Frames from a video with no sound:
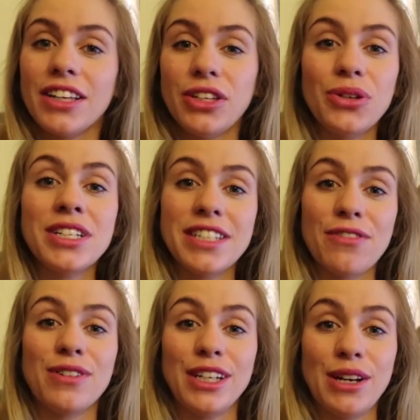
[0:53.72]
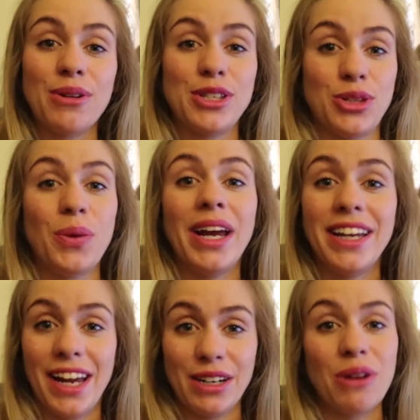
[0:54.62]
you can definitely notice the weight
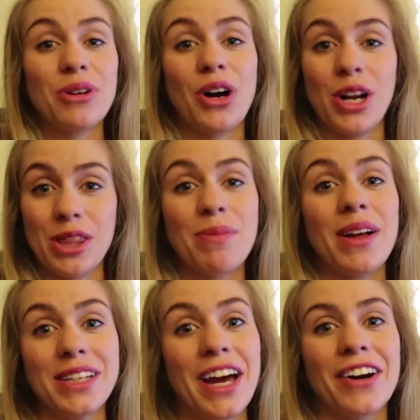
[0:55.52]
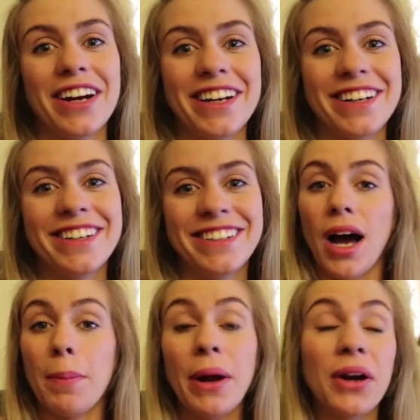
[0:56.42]
gain going on in the belly area.
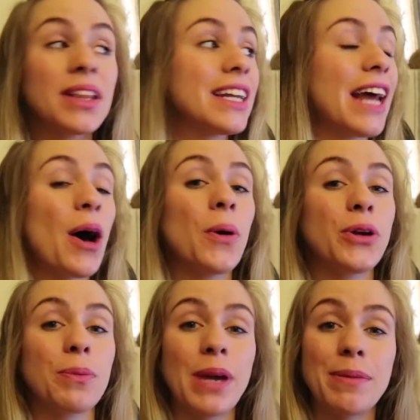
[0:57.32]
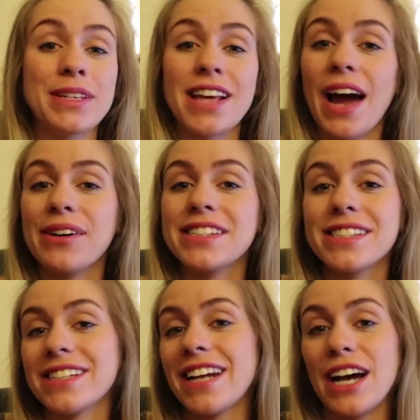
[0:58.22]
Apparently now your baby's
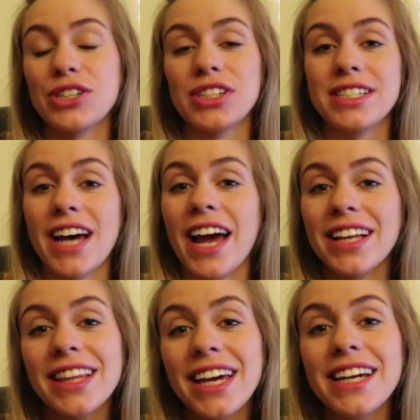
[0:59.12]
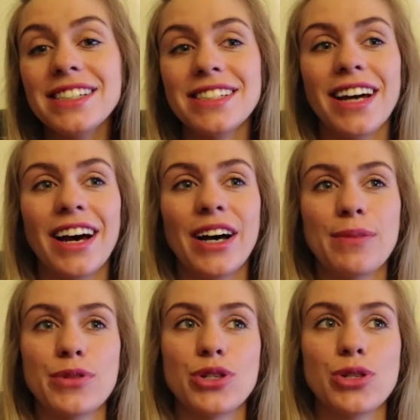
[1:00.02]
irises can actually dilate,
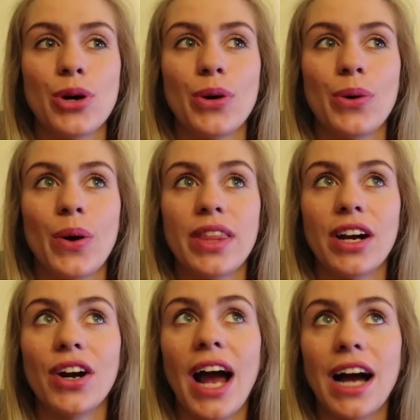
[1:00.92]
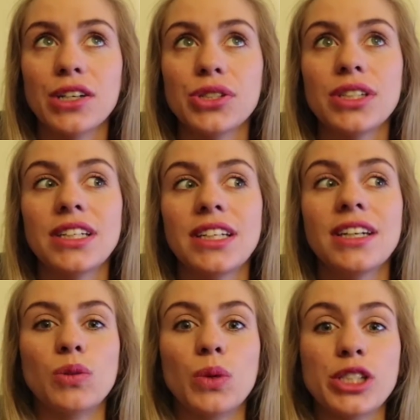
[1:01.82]
so they're
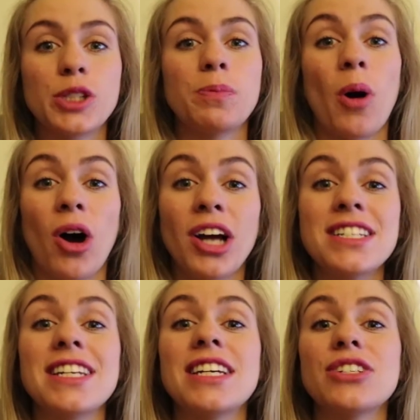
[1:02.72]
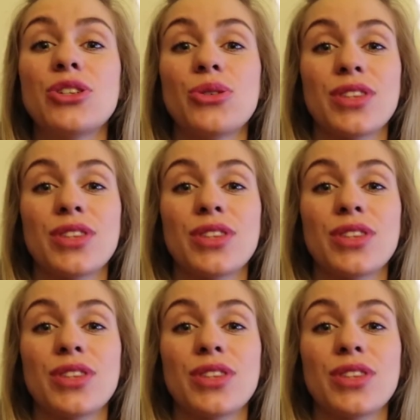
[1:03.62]
actually responding to